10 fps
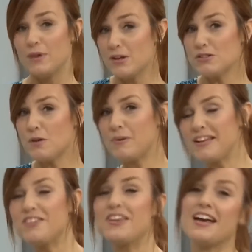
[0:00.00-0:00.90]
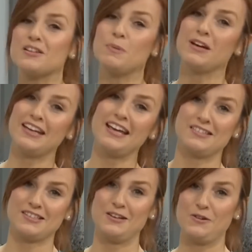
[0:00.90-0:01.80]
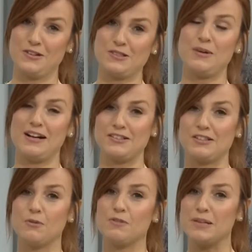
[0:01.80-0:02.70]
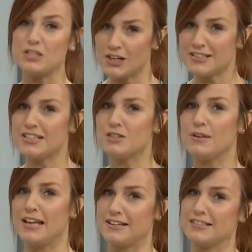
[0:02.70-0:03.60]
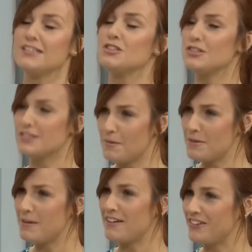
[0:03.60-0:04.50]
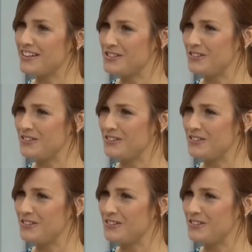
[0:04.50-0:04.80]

We also bring you the expert guests along as well. So we've been chatting to Alexis. She's coming back very